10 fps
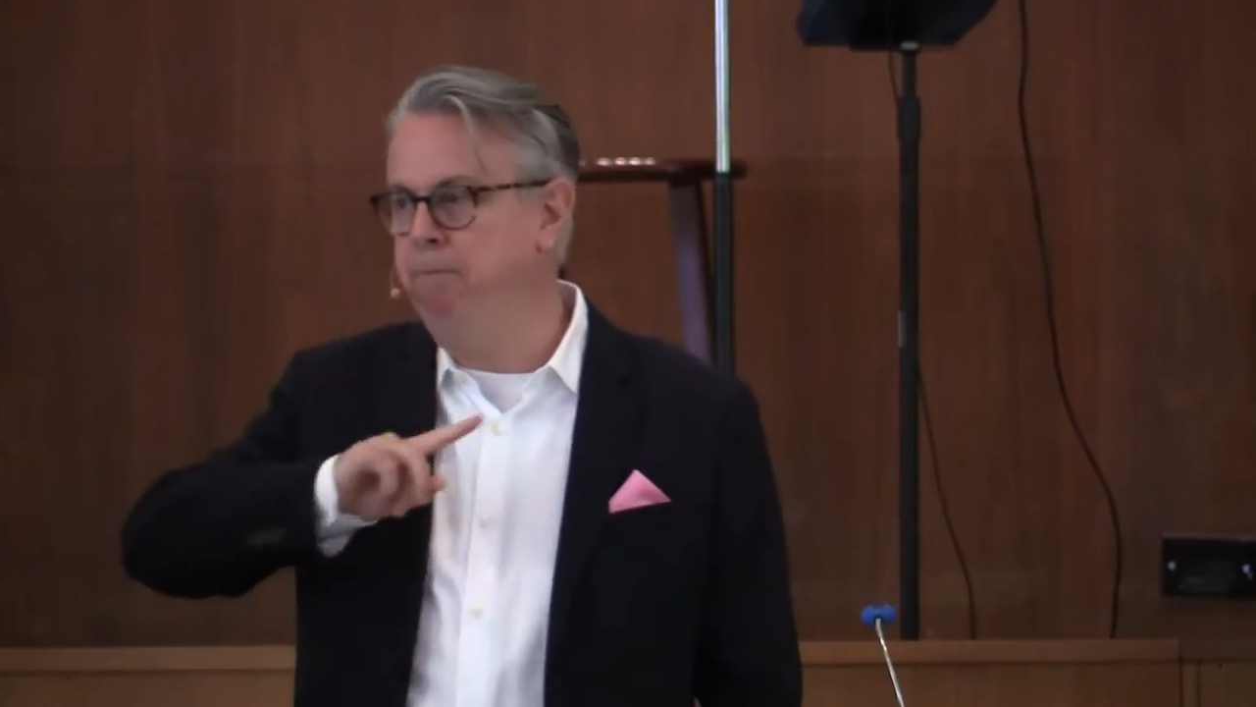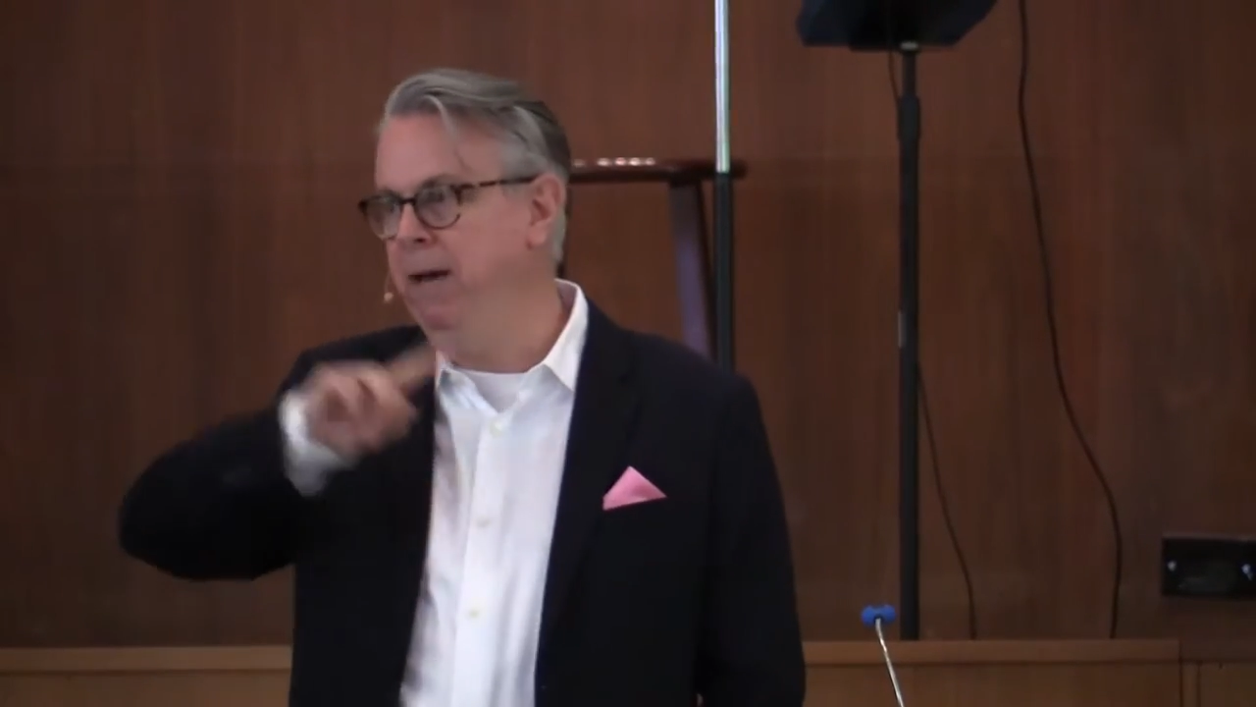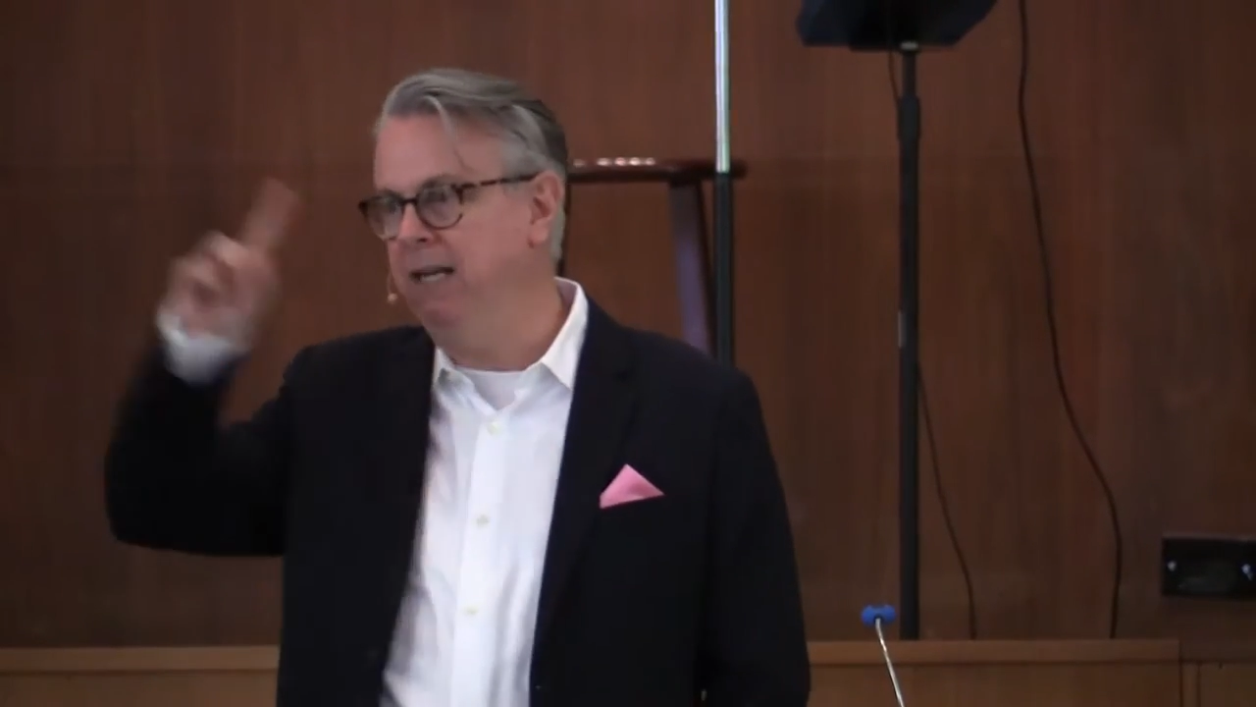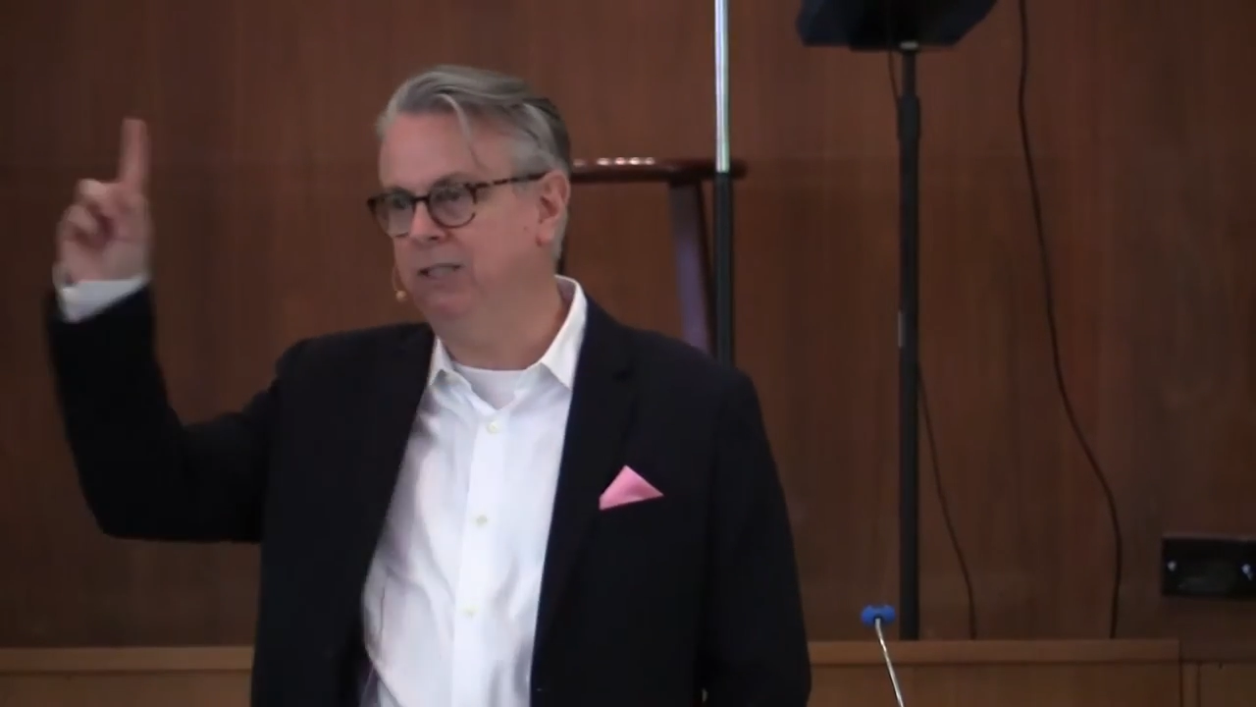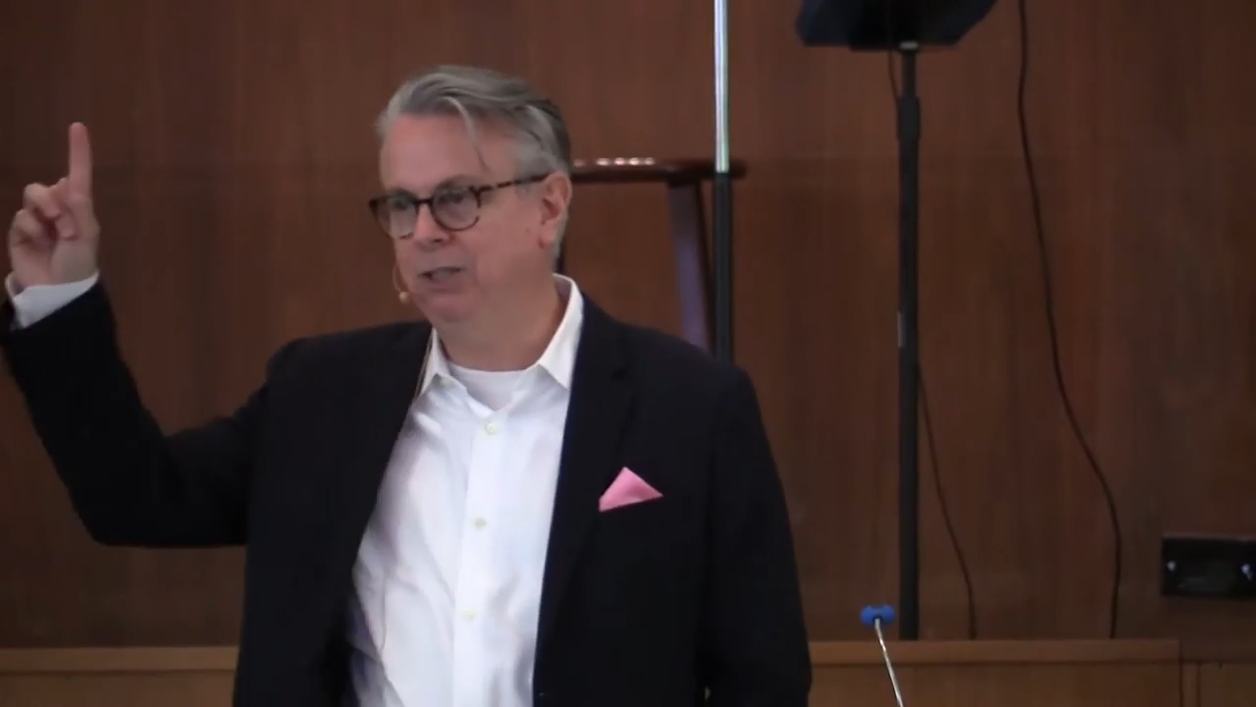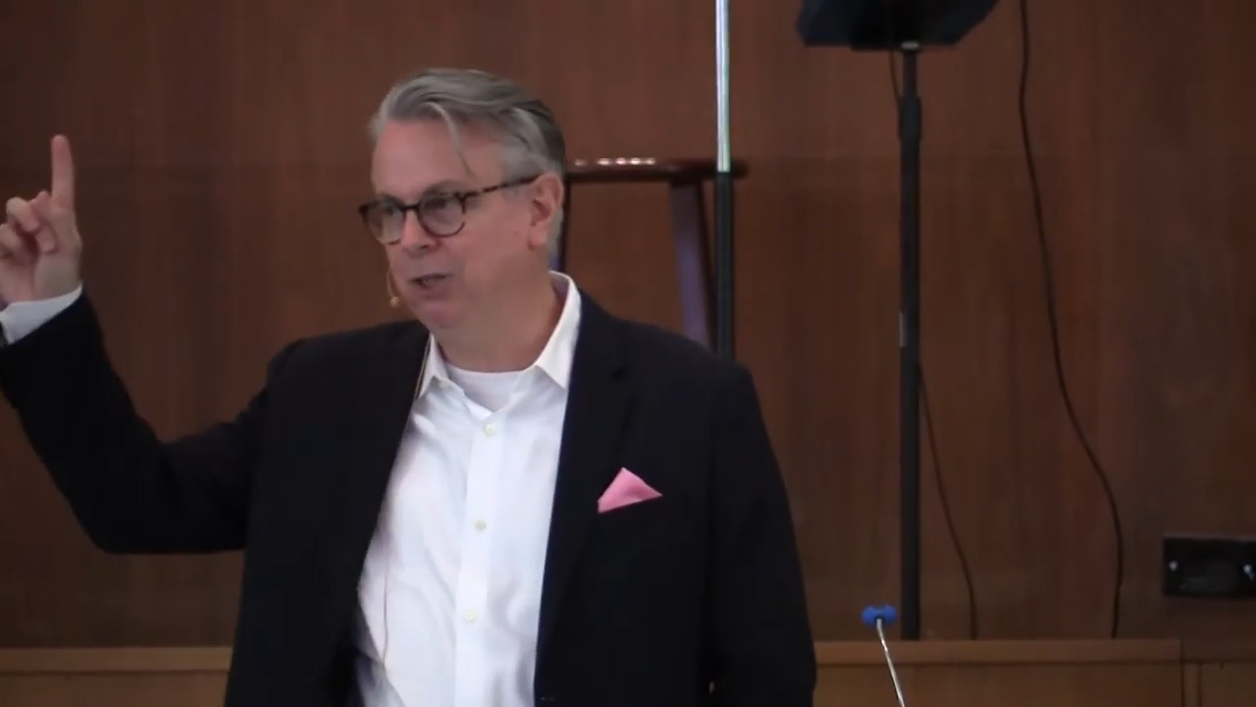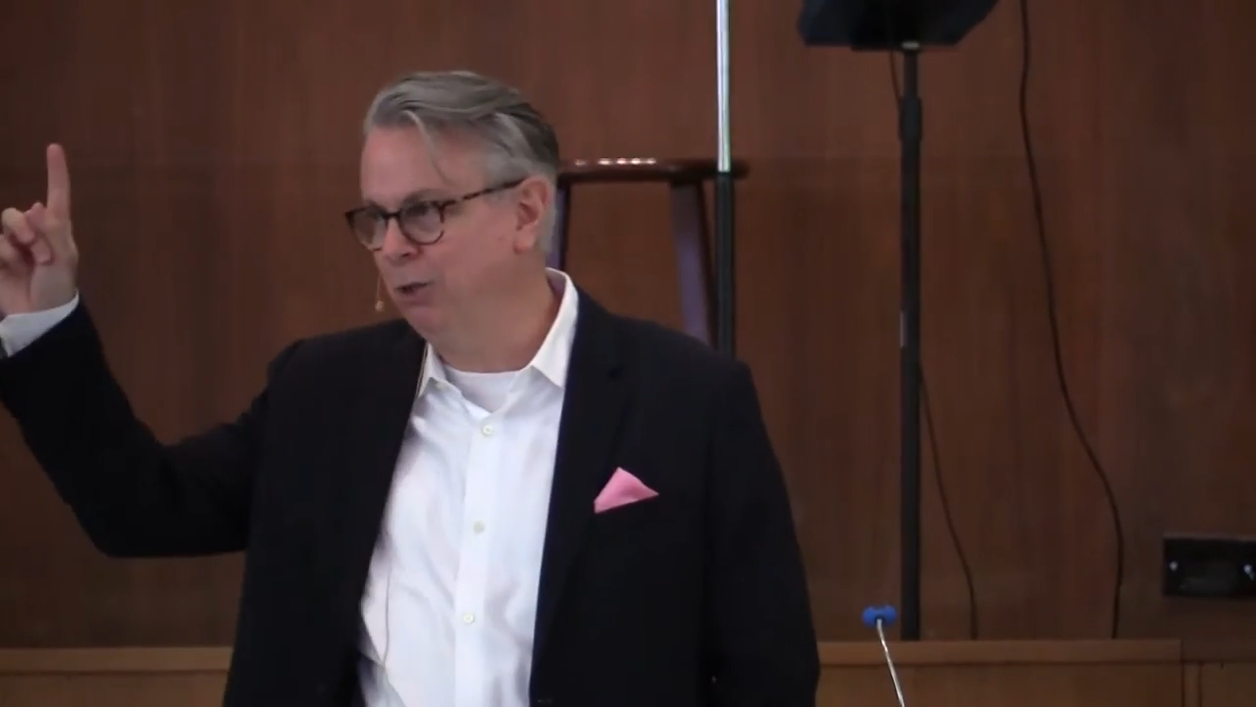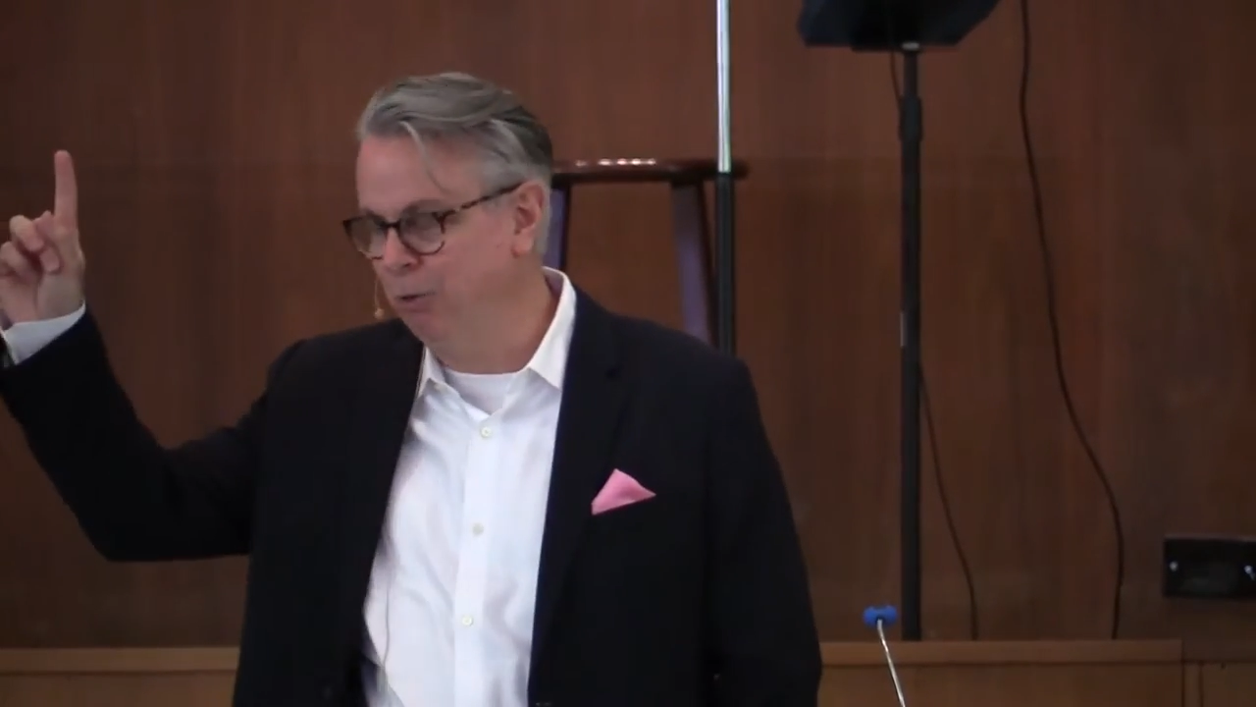best